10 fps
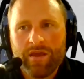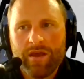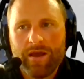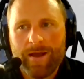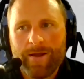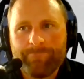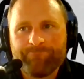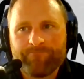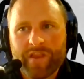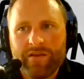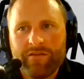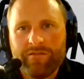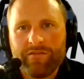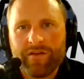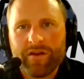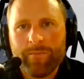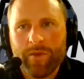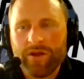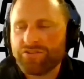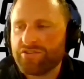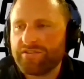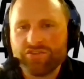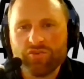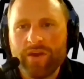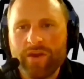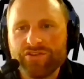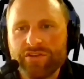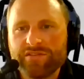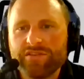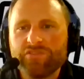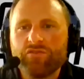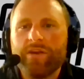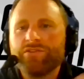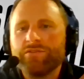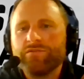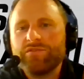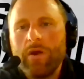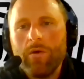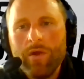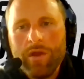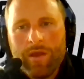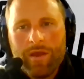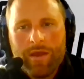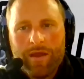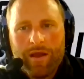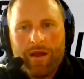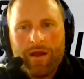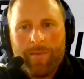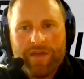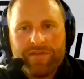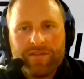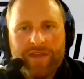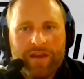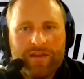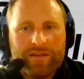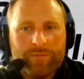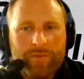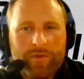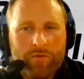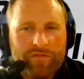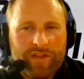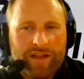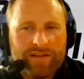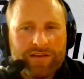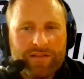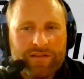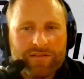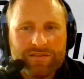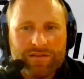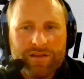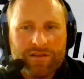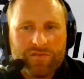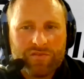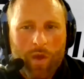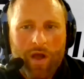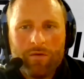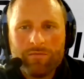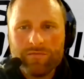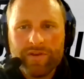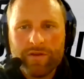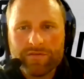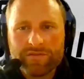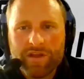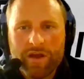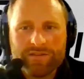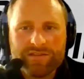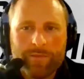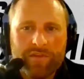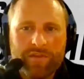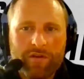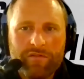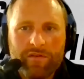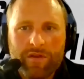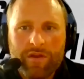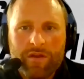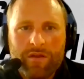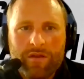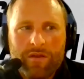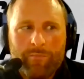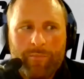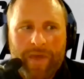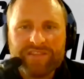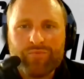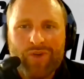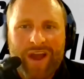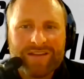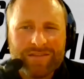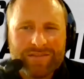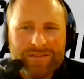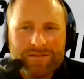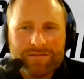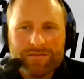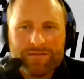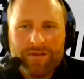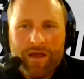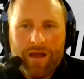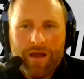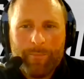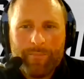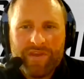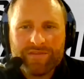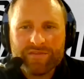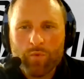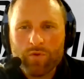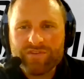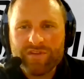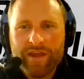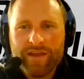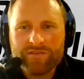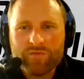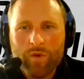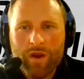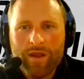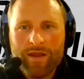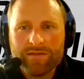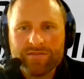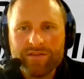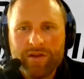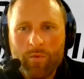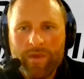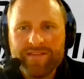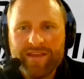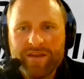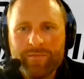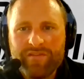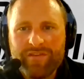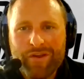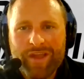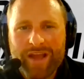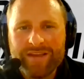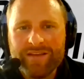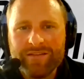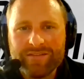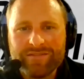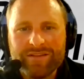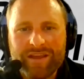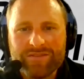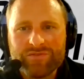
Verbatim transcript: um, very much situation to situation. So um, I think that needs to be reflected in this as well. You know, there's a concept of best practices um, in sports science, whereas you know we tend to be very idealistic as